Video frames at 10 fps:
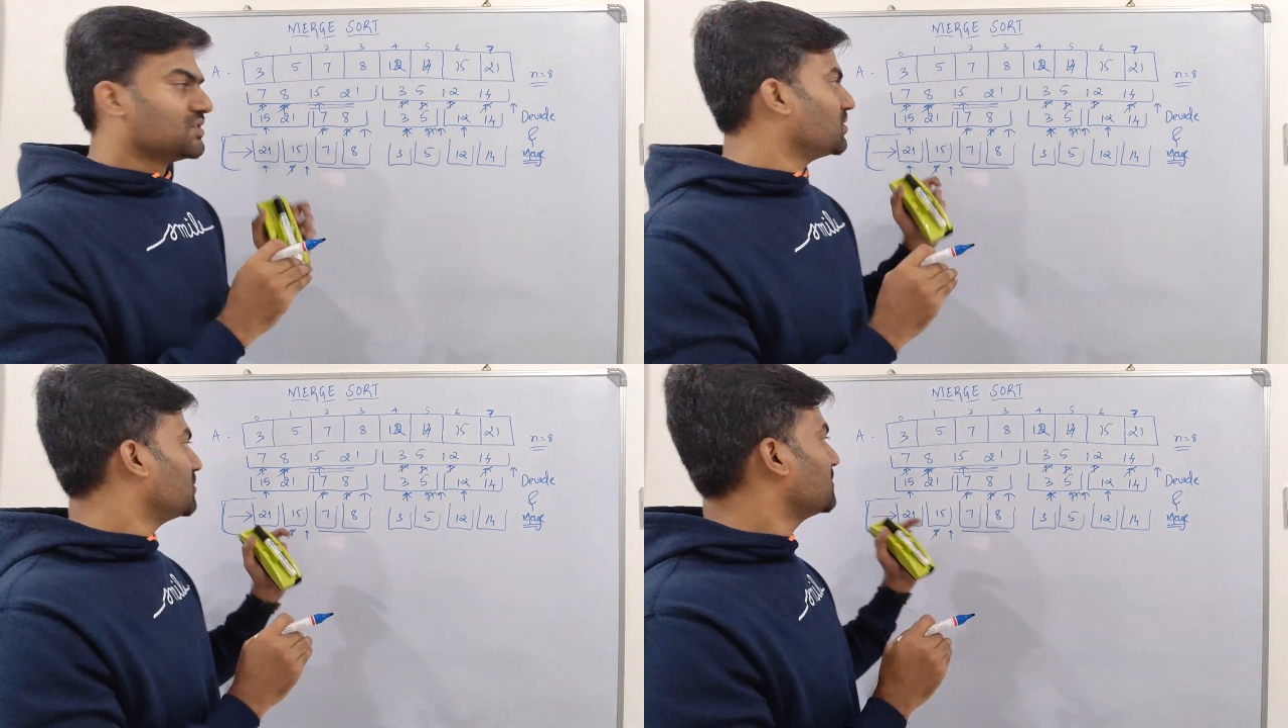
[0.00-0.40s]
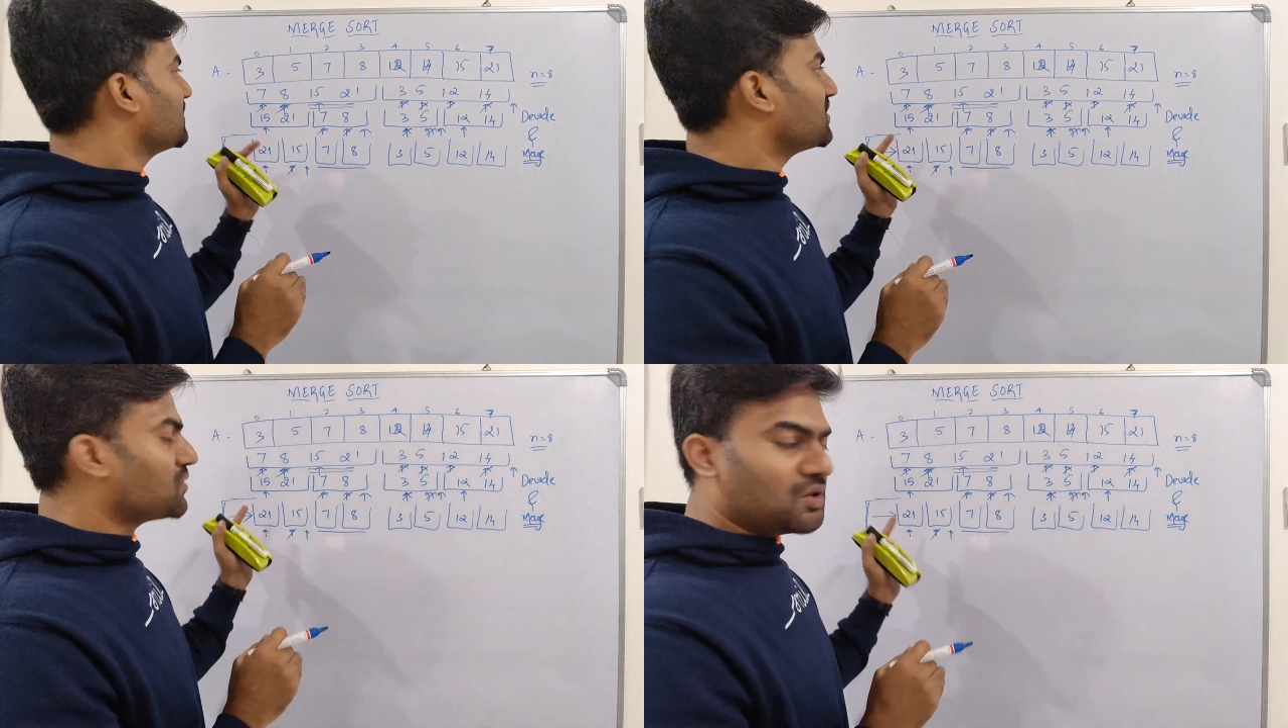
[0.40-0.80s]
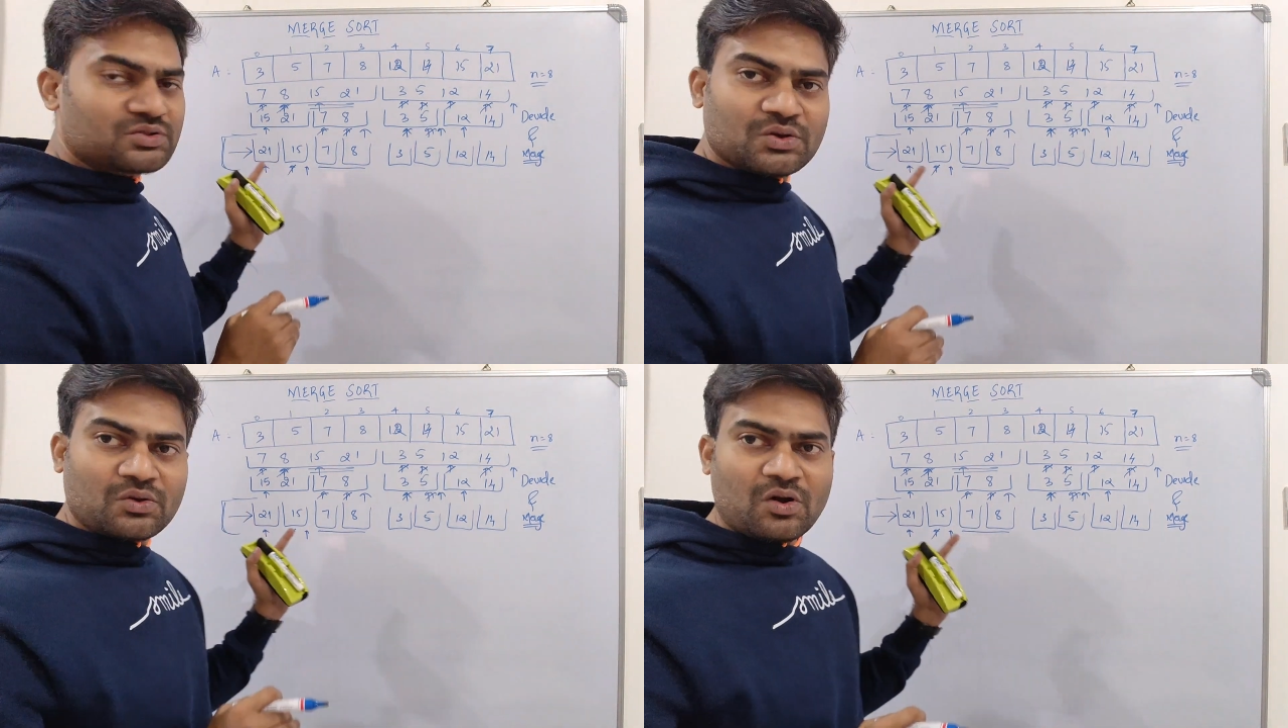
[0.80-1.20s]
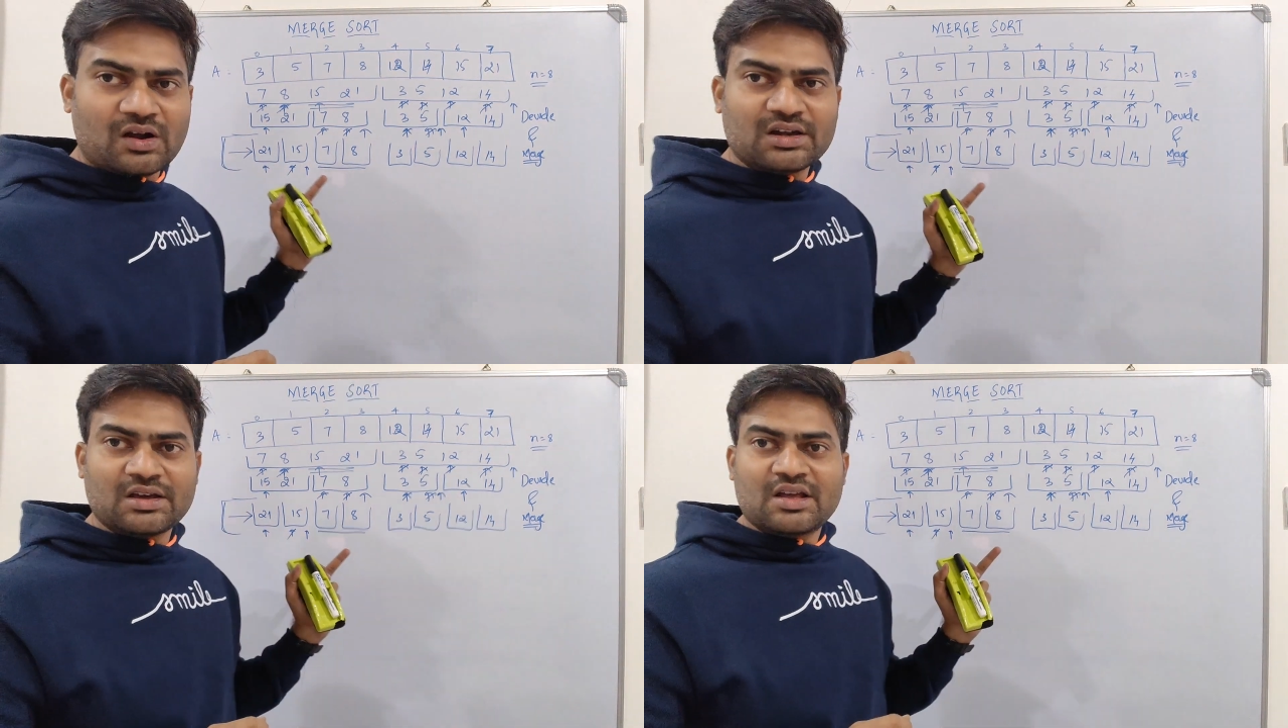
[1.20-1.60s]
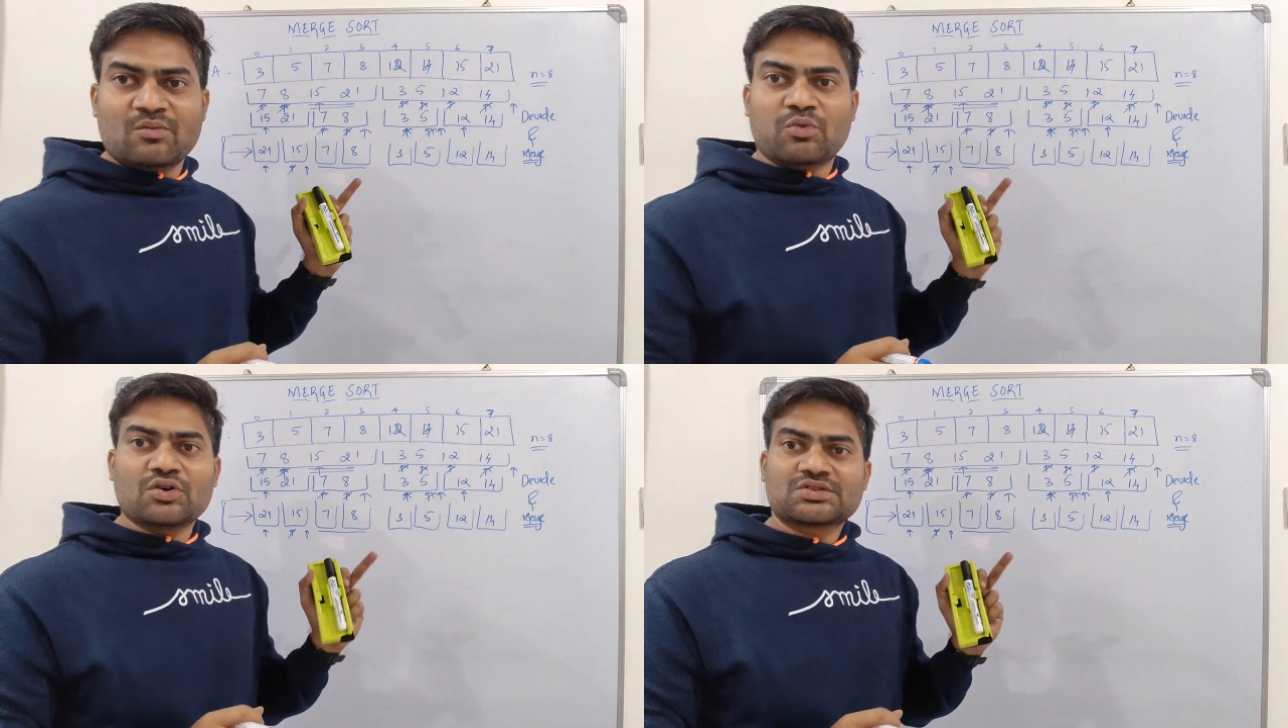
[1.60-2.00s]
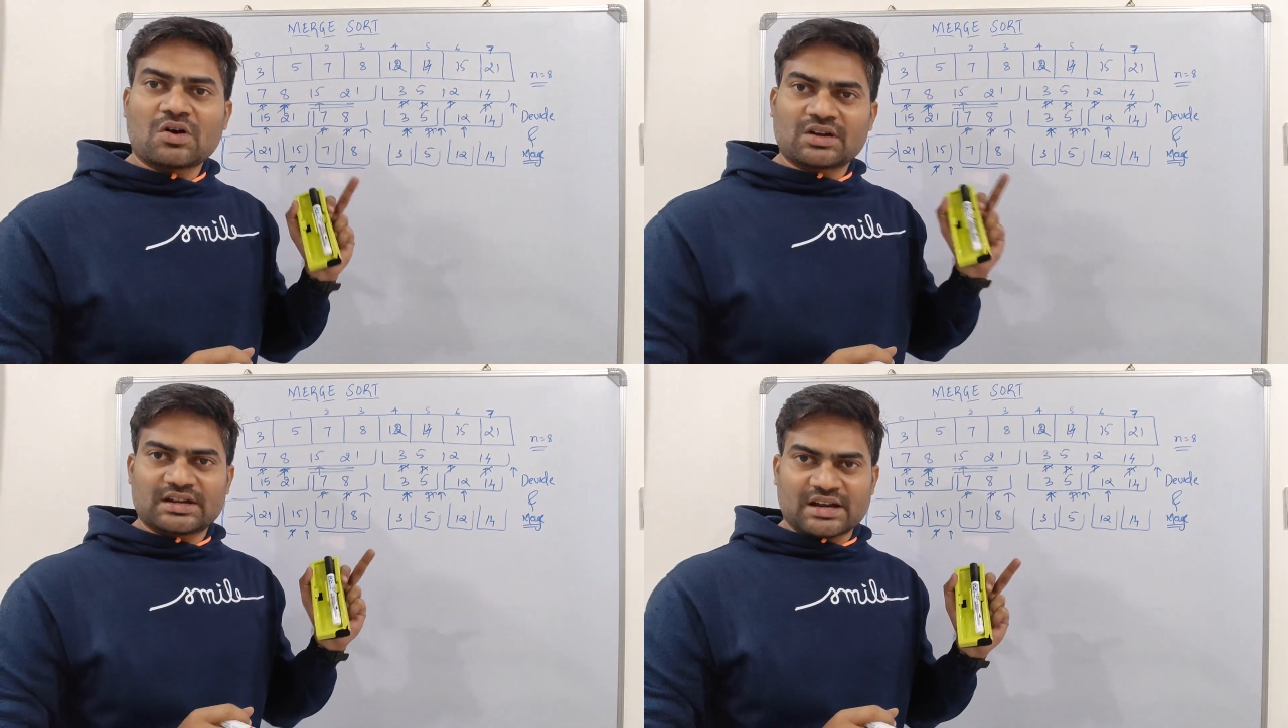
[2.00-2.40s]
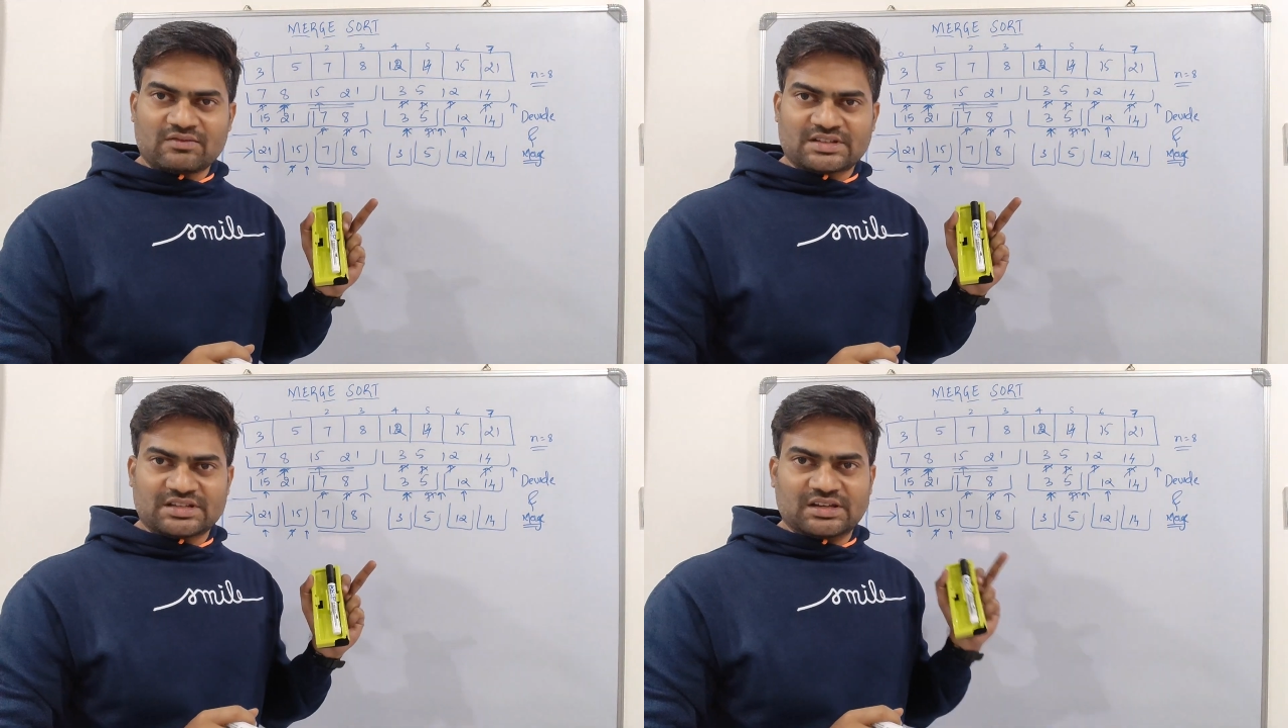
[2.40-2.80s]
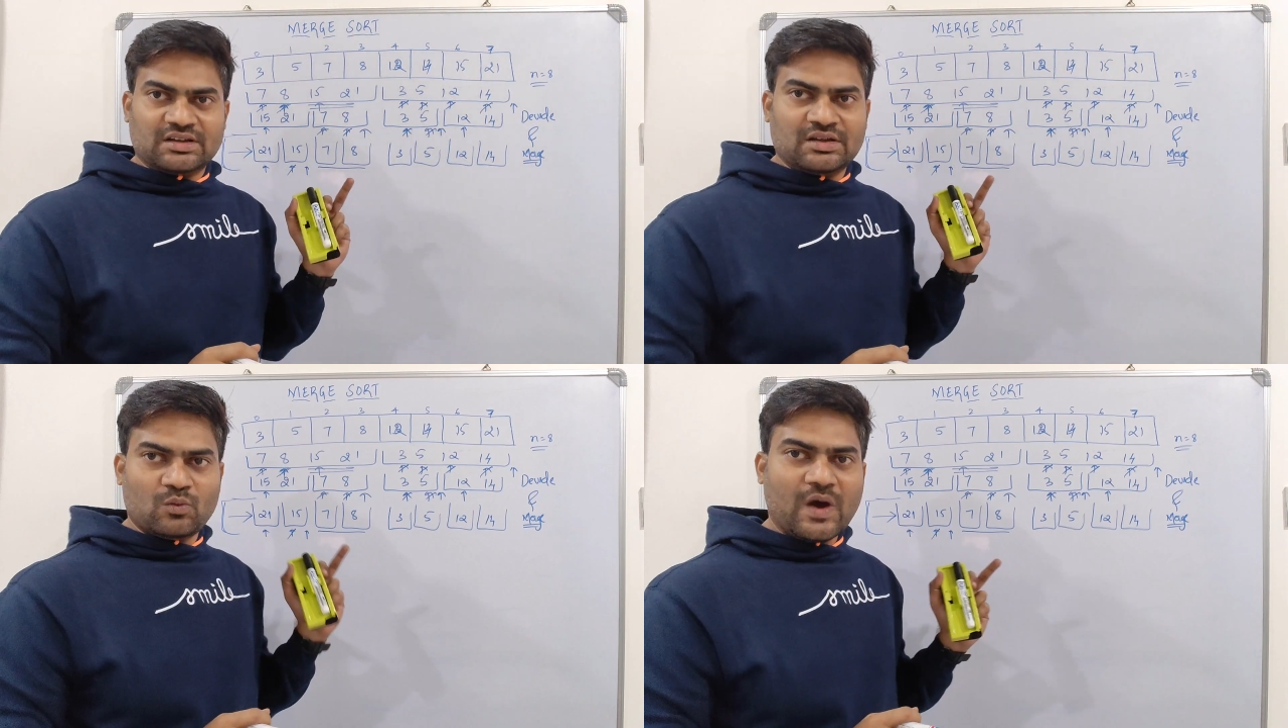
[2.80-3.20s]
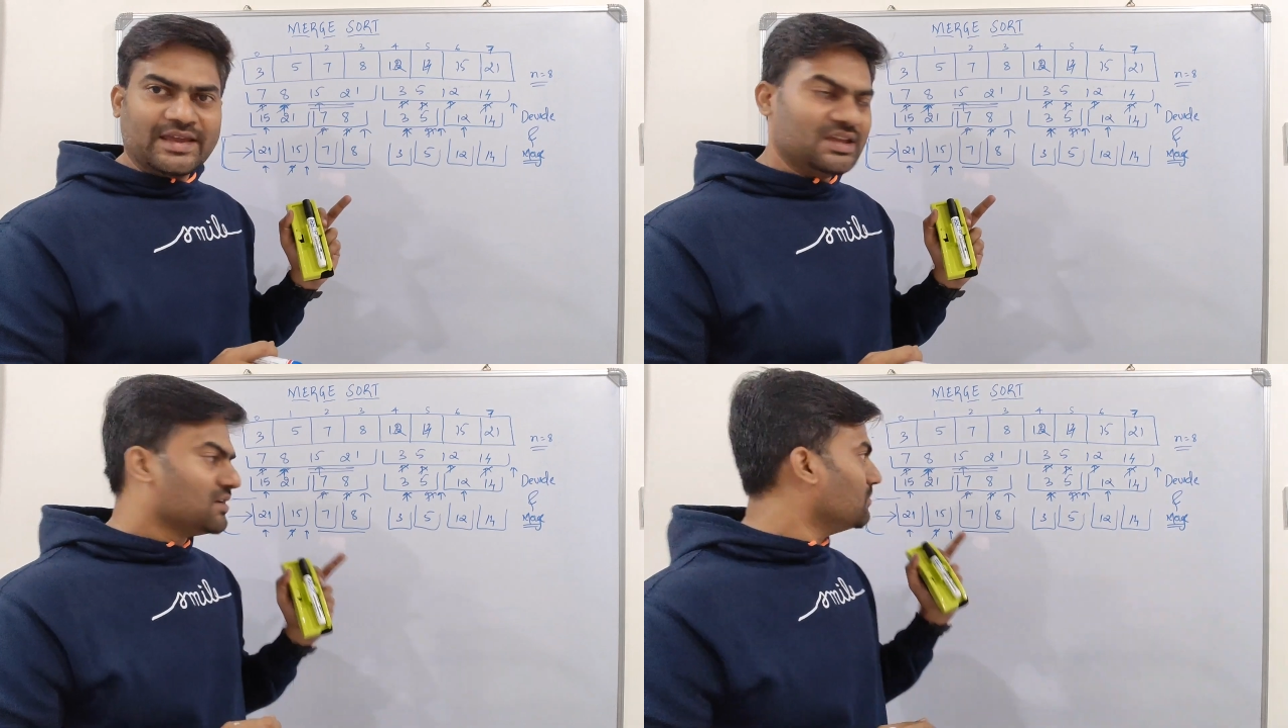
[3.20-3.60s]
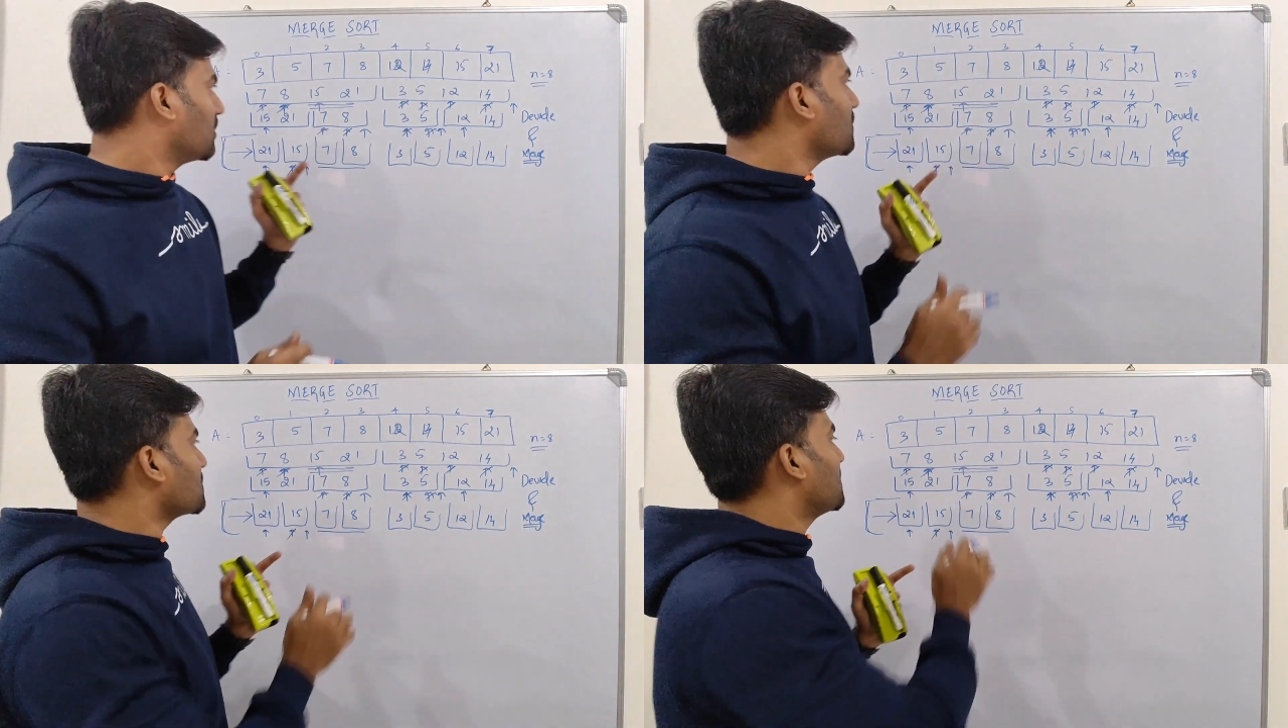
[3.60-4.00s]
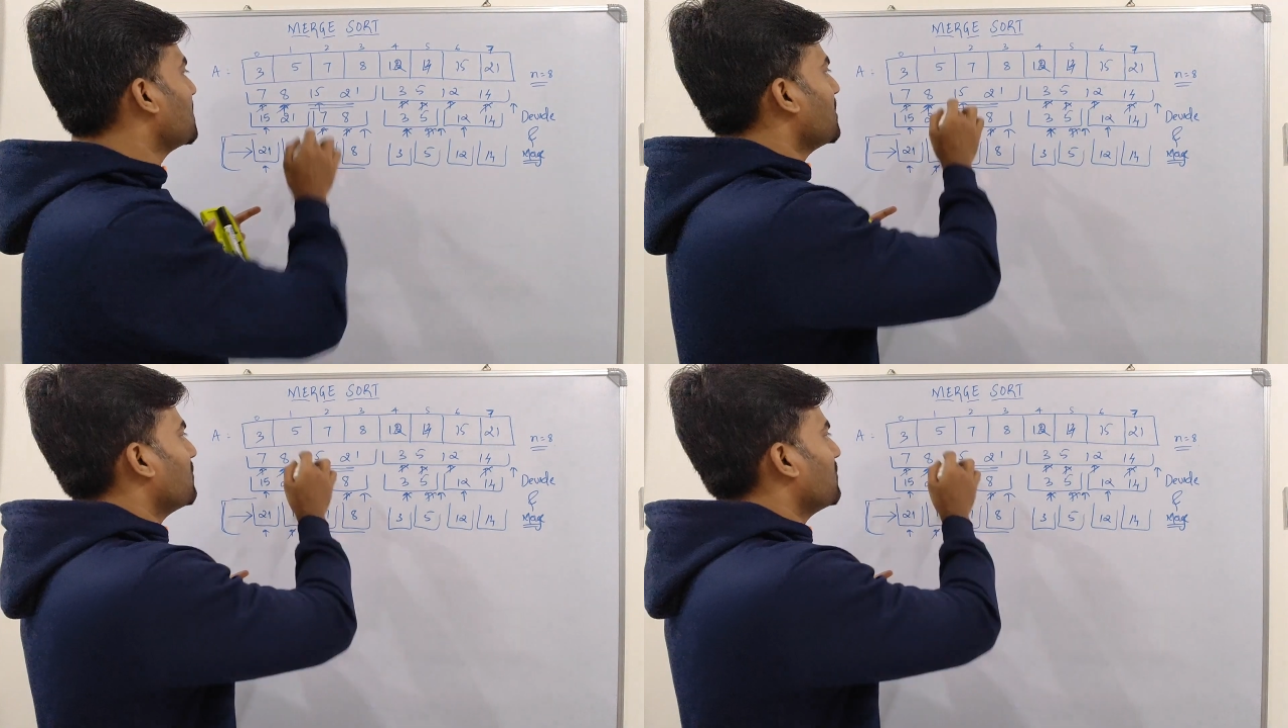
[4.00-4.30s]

So this is also called post order traversal. Why? Because